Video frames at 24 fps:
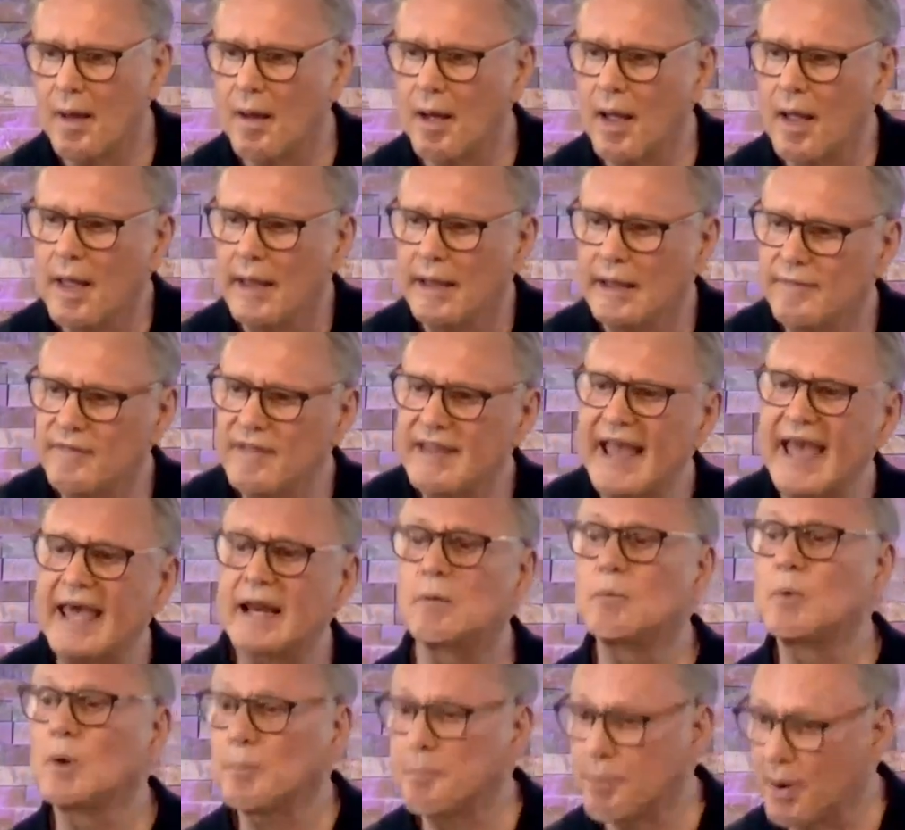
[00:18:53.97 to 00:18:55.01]
in the
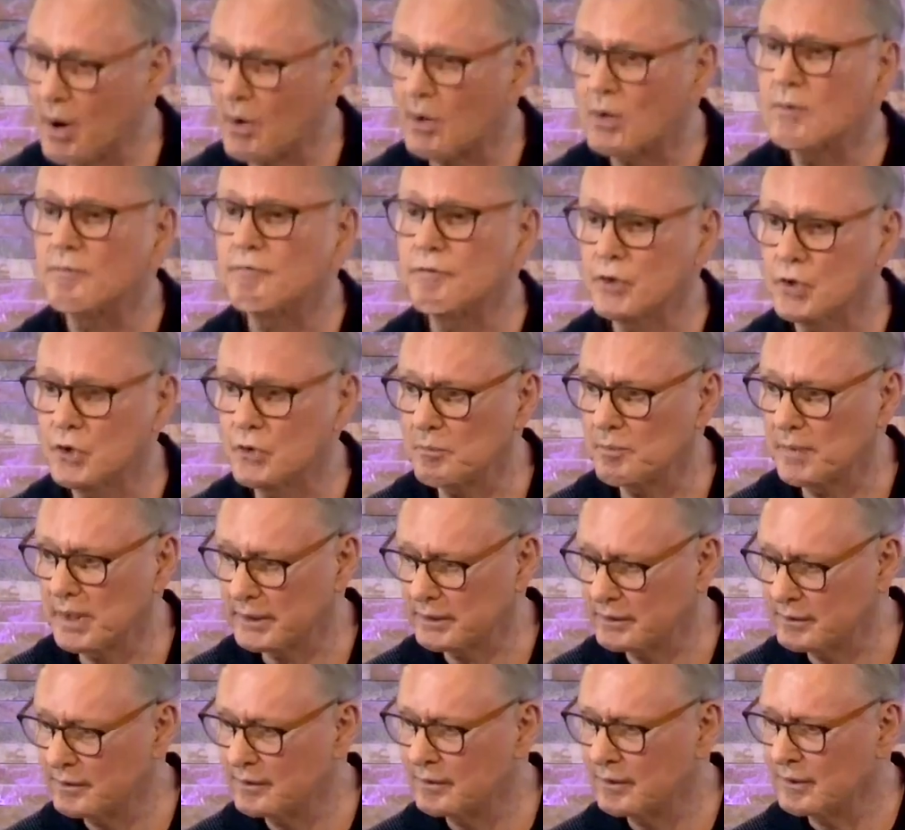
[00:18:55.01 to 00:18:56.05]
animal part of the
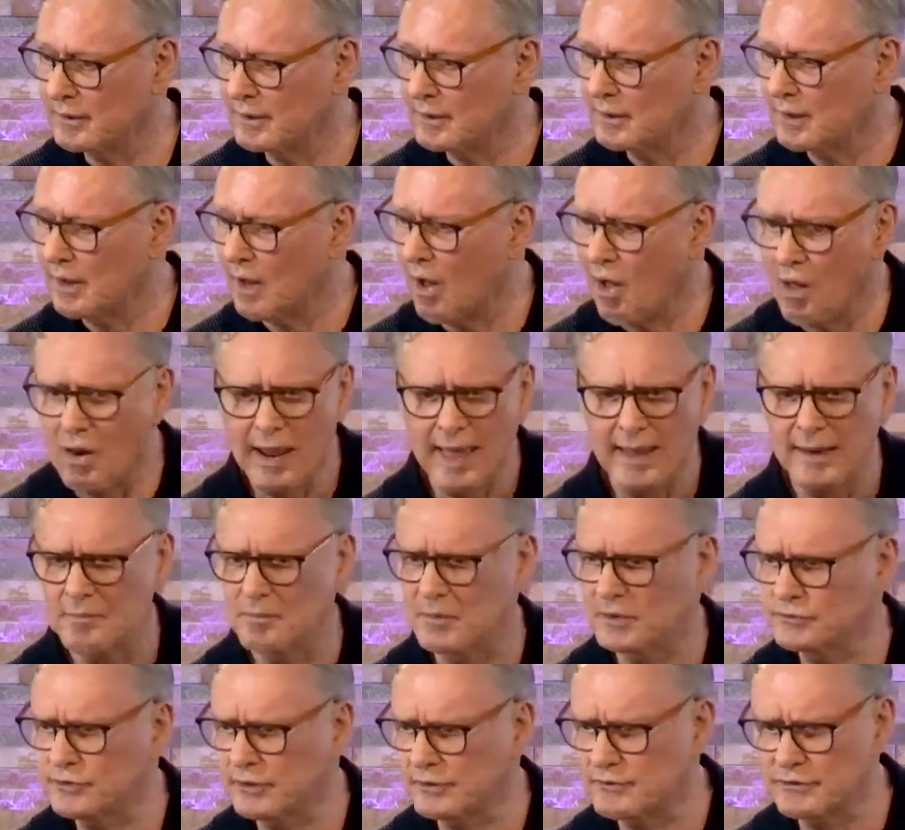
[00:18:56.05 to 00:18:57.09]
human. All
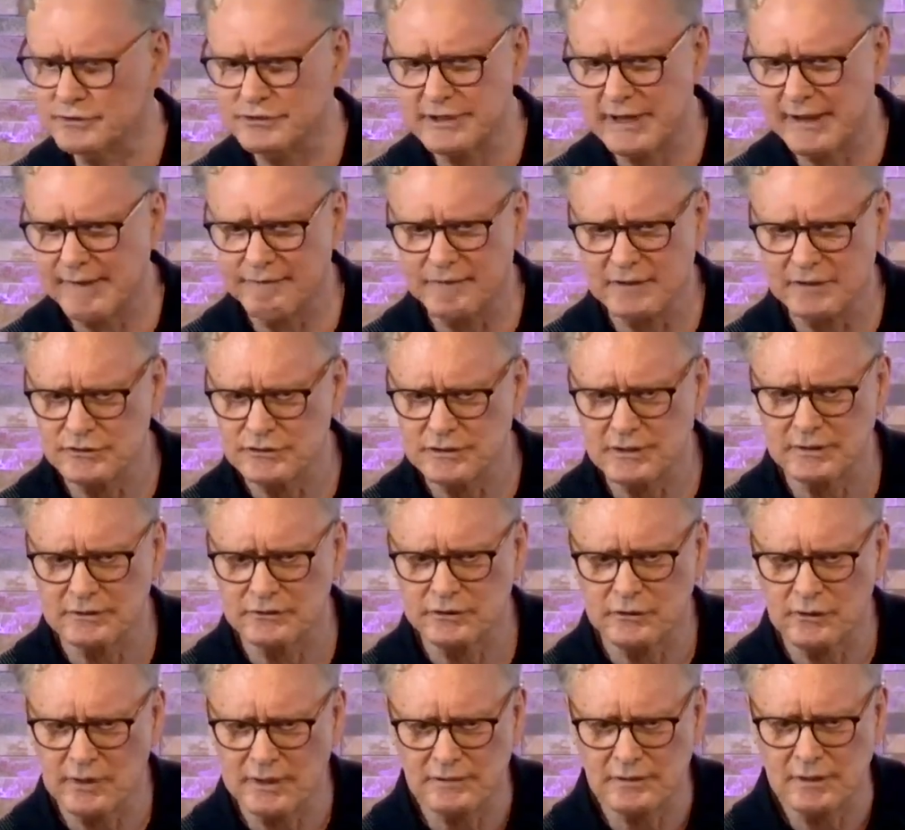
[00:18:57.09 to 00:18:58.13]
animals understand these things. You
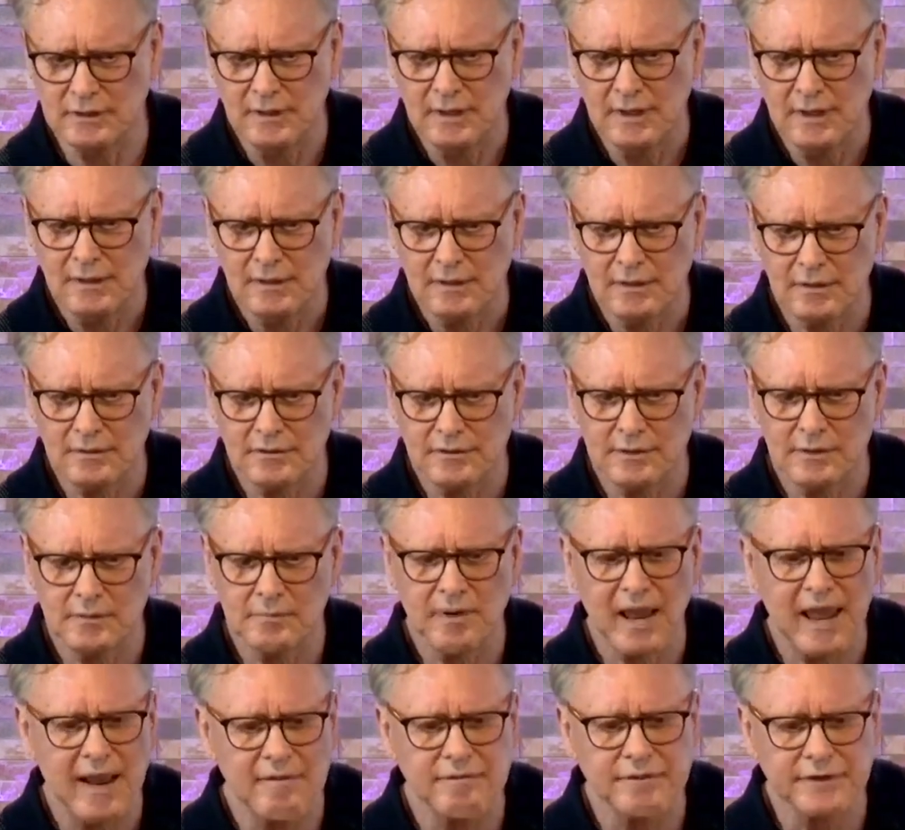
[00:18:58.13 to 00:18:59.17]
don't have to
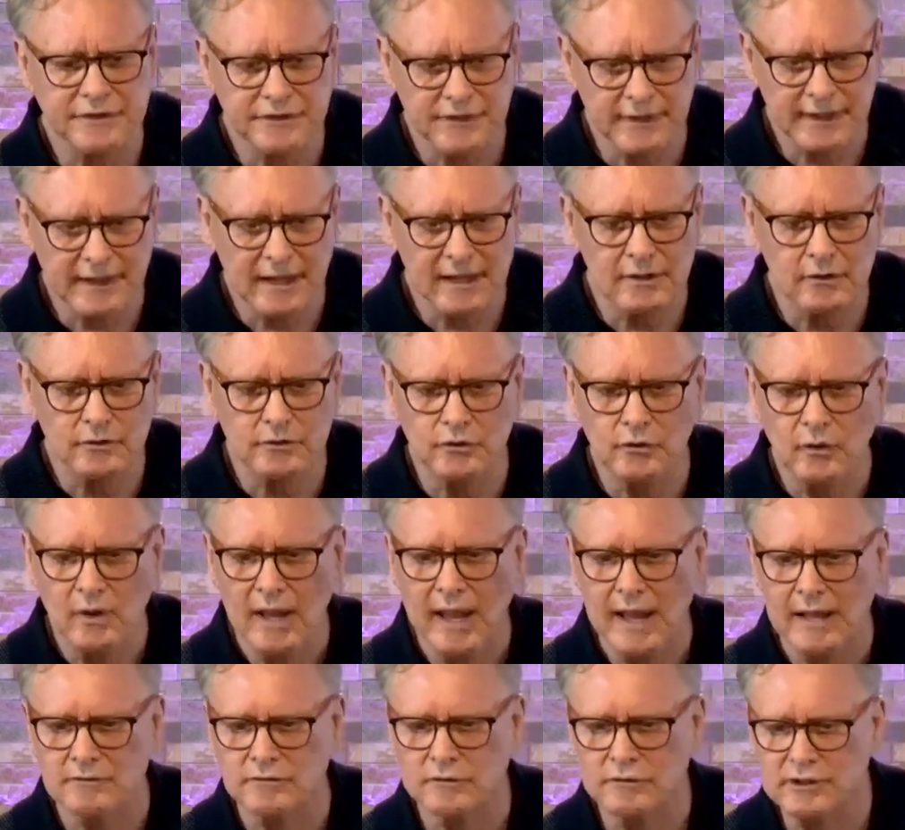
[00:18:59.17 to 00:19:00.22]
everything. I know you
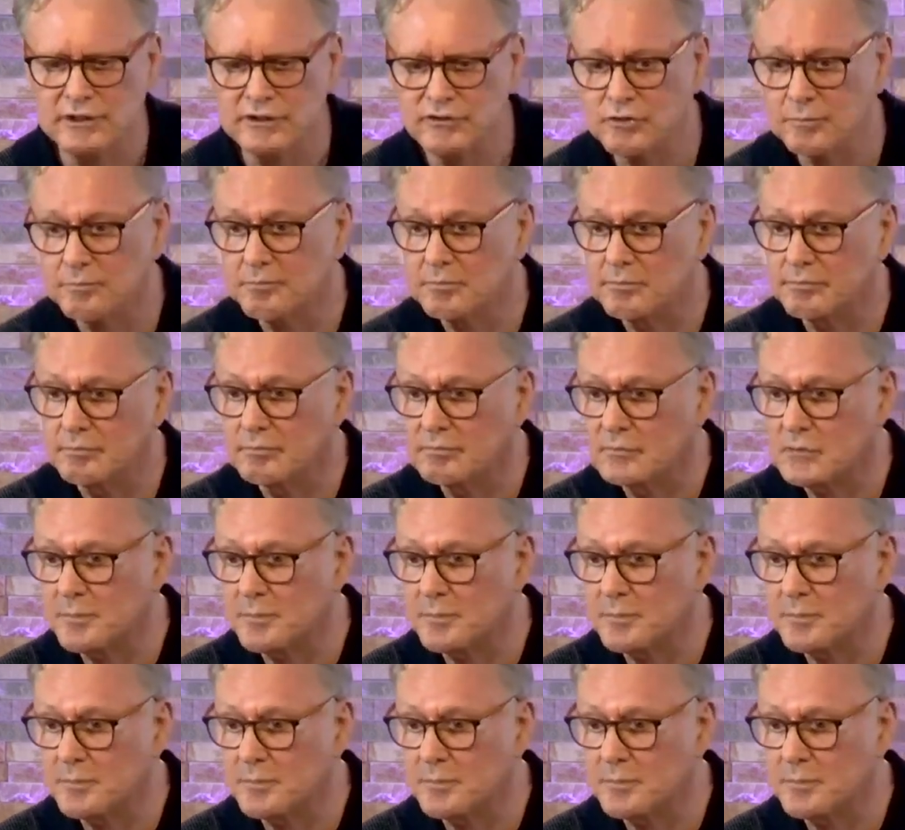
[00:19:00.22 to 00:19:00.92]
have to teach them to be